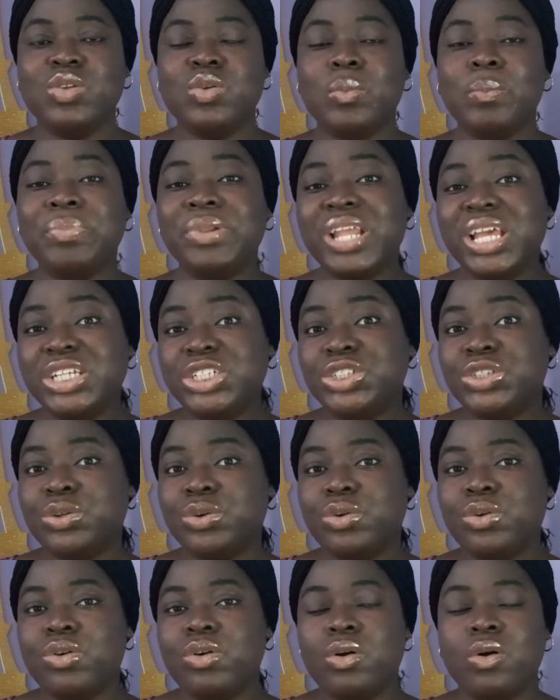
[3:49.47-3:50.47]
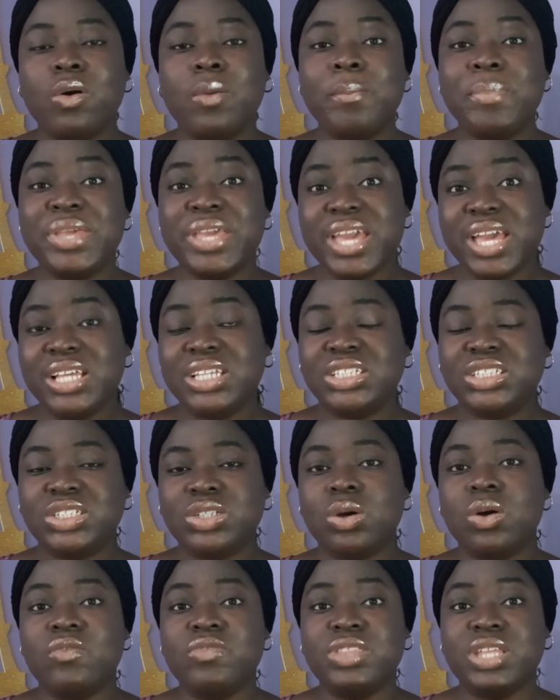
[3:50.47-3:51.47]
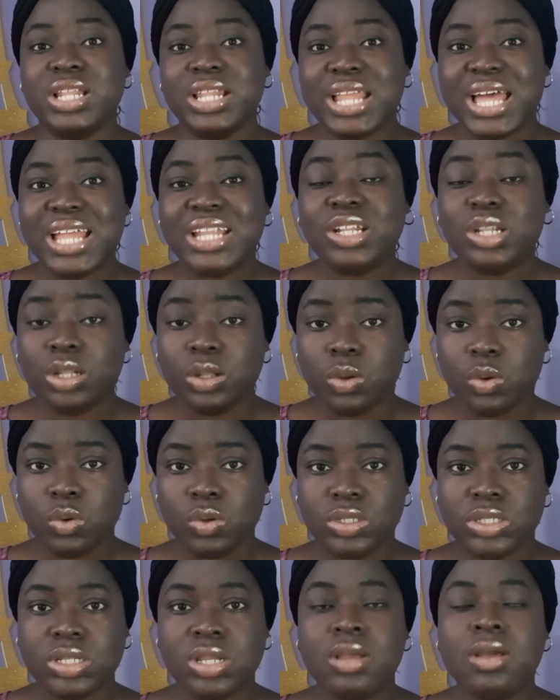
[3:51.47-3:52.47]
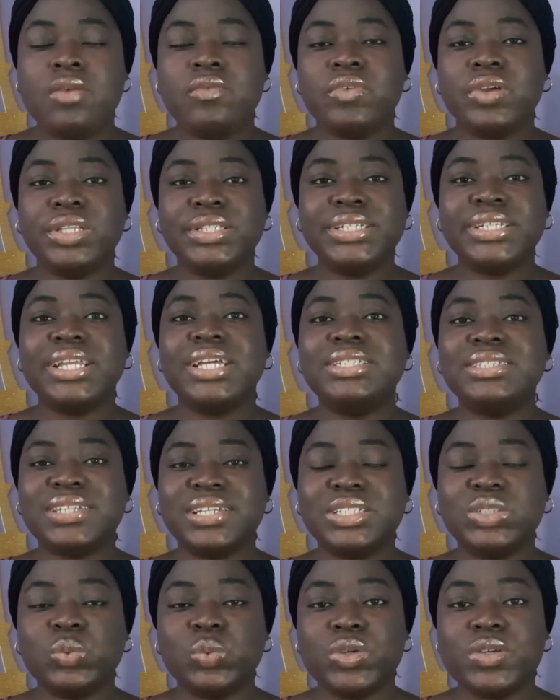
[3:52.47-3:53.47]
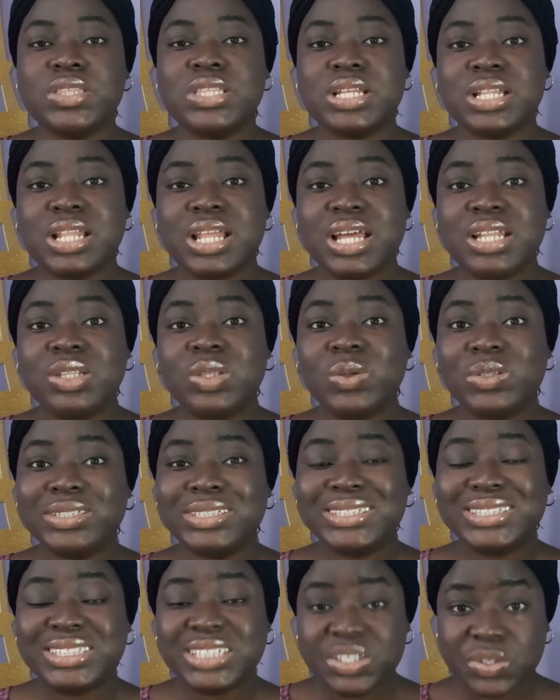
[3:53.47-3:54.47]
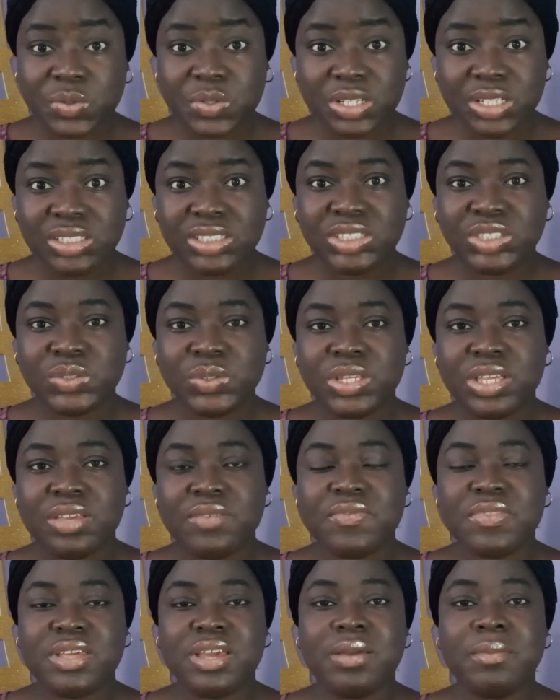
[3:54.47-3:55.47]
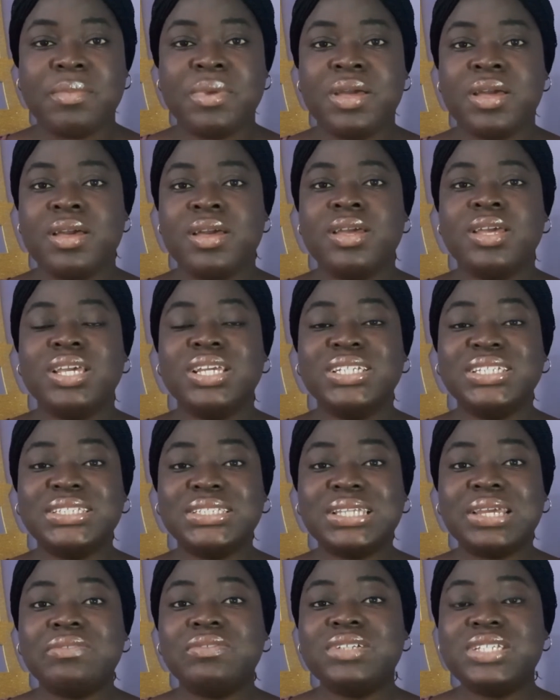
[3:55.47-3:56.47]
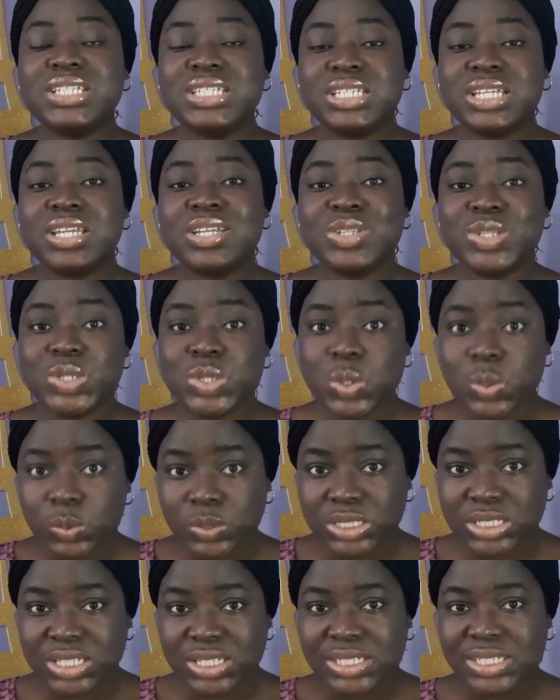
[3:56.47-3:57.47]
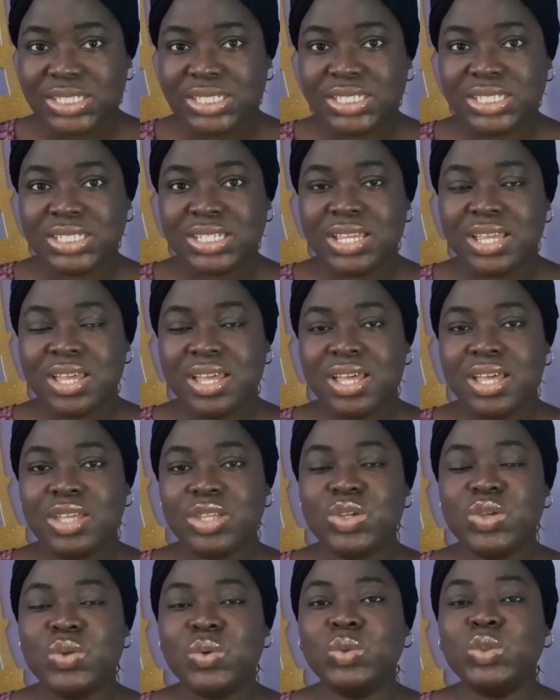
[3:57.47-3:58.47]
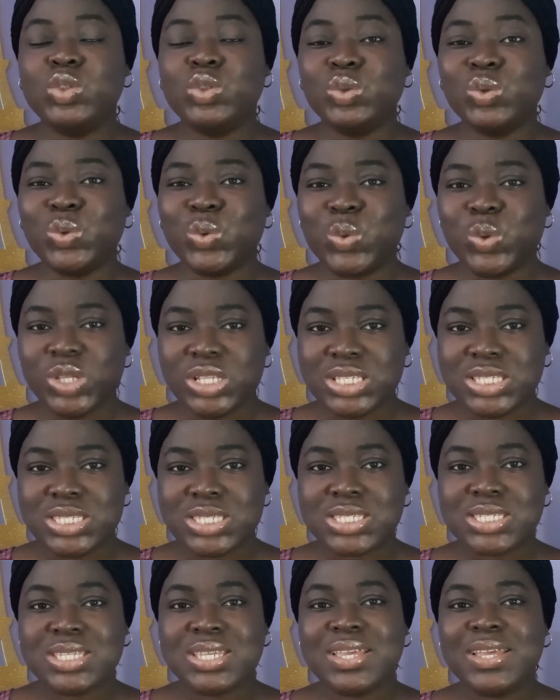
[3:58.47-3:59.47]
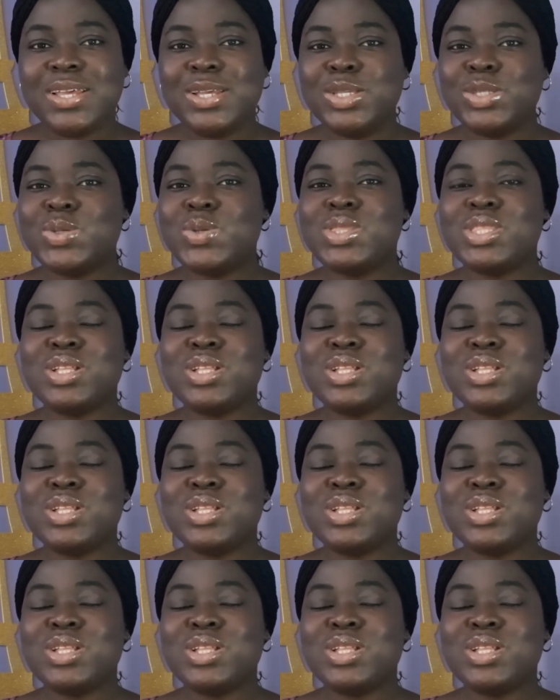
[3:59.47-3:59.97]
pleasure or behest of the landlord. For a tenant at will, the landlord still needs to give them a 7-day notice, to quit. So the